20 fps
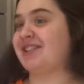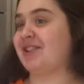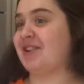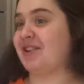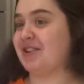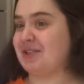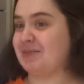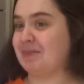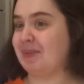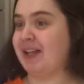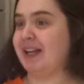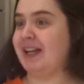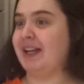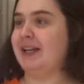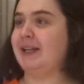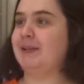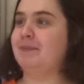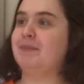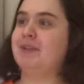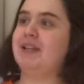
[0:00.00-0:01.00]

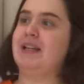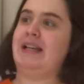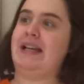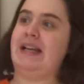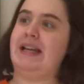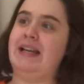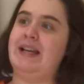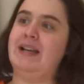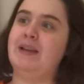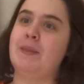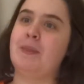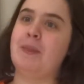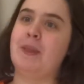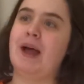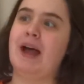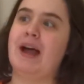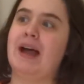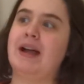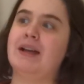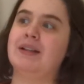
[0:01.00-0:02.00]
cosplay in
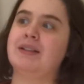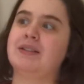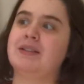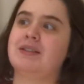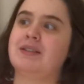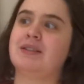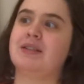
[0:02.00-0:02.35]
that